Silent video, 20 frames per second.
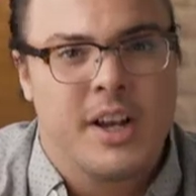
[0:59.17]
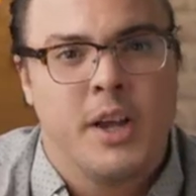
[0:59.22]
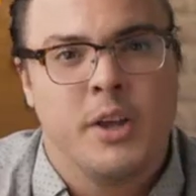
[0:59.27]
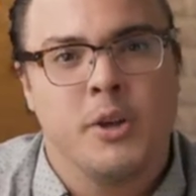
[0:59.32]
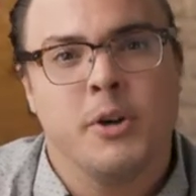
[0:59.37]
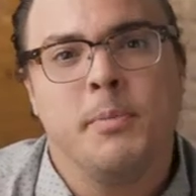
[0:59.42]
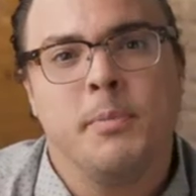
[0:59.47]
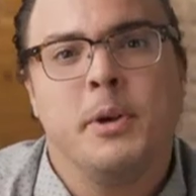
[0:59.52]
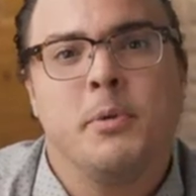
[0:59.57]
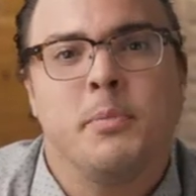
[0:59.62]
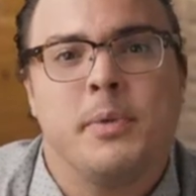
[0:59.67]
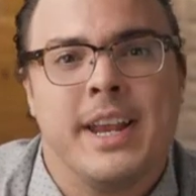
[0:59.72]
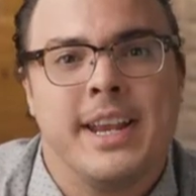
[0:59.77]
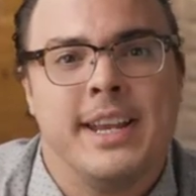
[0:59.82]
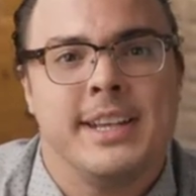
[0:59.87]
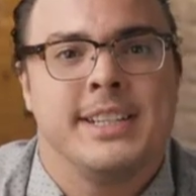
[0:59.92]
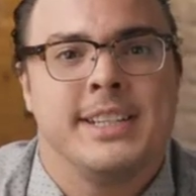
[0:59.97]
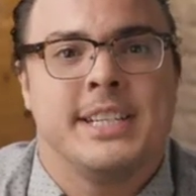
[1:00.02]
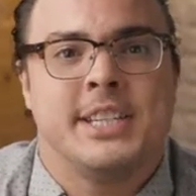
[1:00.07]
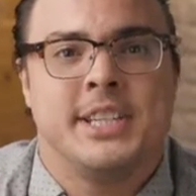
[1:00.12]
you'll be
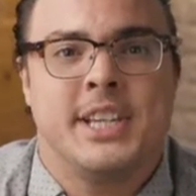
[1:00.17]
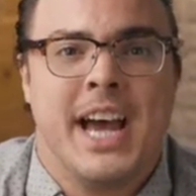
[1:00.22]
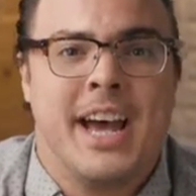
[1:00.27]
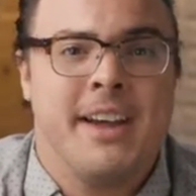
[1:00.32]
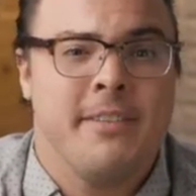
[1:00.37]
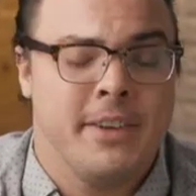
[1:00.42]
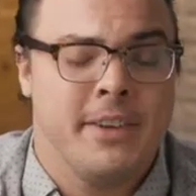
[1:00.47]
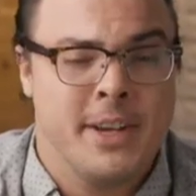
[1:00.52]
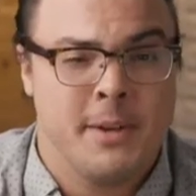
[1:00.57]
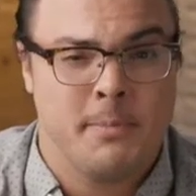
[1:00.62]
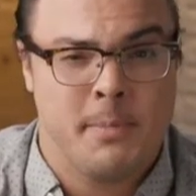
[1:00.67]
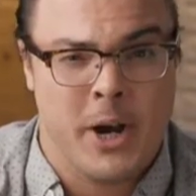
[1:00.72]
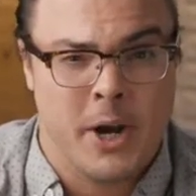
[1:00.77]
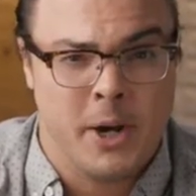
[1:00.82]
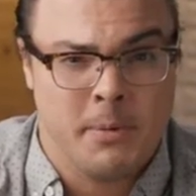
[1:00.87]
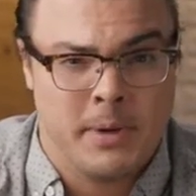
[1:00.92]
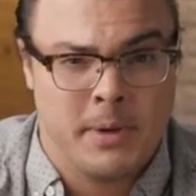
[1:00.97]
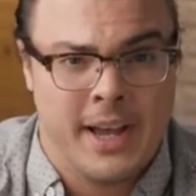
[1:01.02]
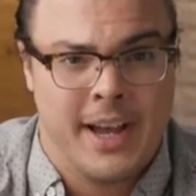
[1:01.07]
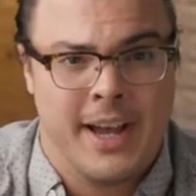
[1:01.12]
ready to dive into
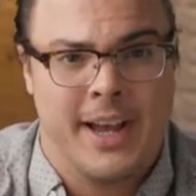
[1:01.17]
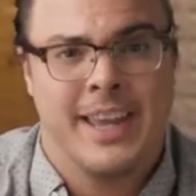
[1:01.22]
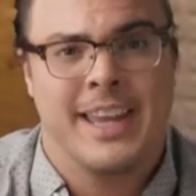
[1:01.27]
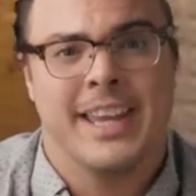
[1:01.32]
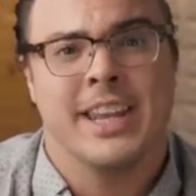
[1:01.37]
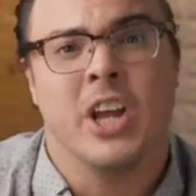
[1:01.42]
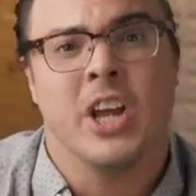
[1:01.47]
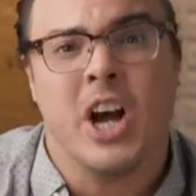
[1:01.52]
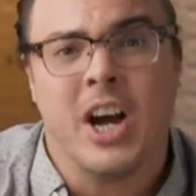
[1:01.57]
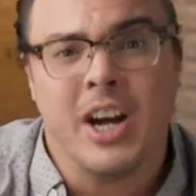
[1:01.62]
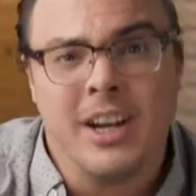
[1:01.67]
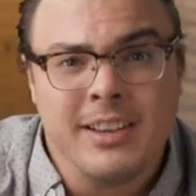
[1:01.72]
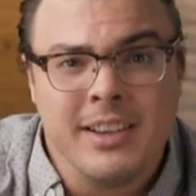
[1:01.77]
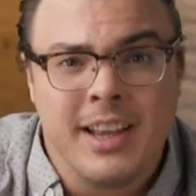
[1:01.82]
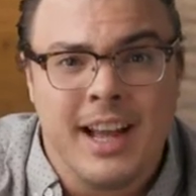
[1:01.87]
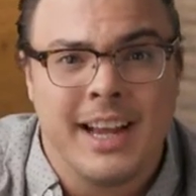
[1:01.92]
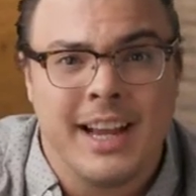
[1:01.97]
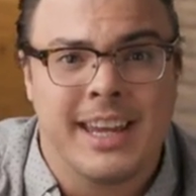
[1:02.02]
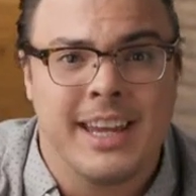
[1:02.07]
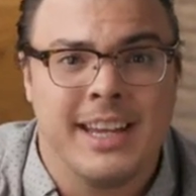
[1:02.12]
Power BI and
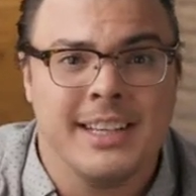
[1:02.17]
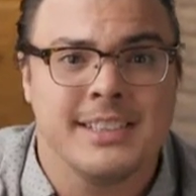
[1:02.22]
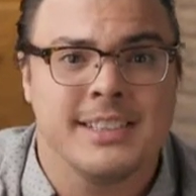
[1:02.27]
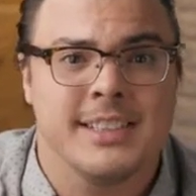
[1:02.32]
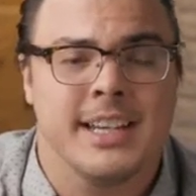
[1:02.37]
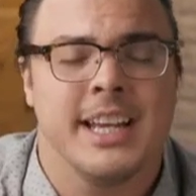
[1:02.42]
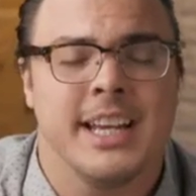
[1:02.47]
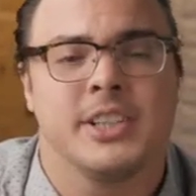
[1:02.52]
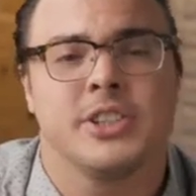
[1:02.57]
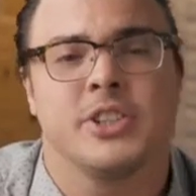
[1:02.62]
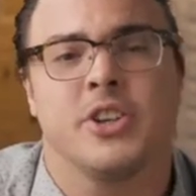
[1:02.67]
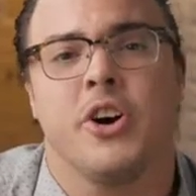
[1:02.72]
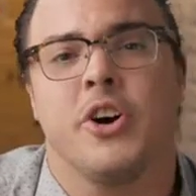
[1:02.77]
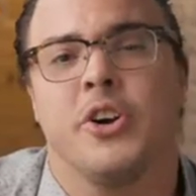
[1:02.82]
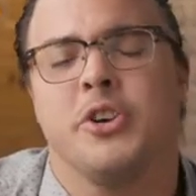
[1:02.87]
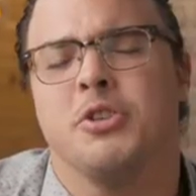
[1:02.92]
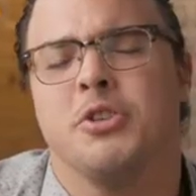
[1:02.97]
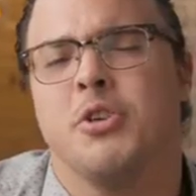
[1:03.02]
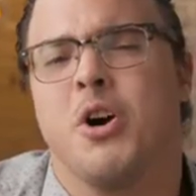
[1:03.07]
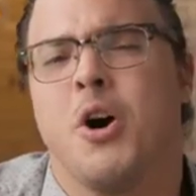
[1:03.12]
unlock insights
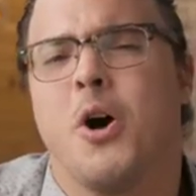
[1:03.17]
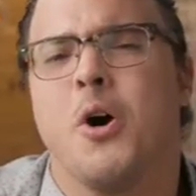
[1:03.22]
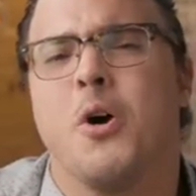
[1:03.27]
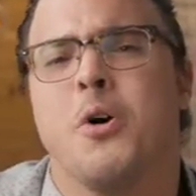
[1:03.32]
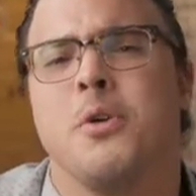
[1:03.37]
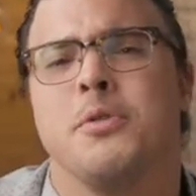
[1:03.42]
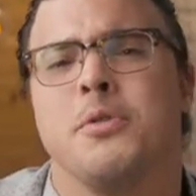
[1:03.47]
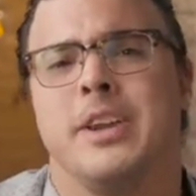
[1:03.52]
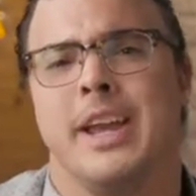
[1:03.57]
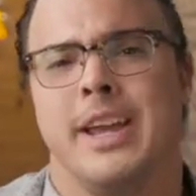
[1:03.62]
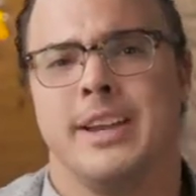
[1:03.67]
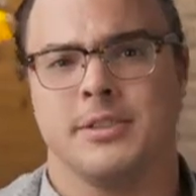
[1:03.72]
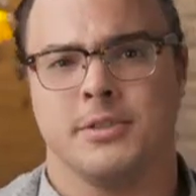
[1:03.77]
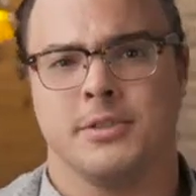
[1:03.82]
on your own data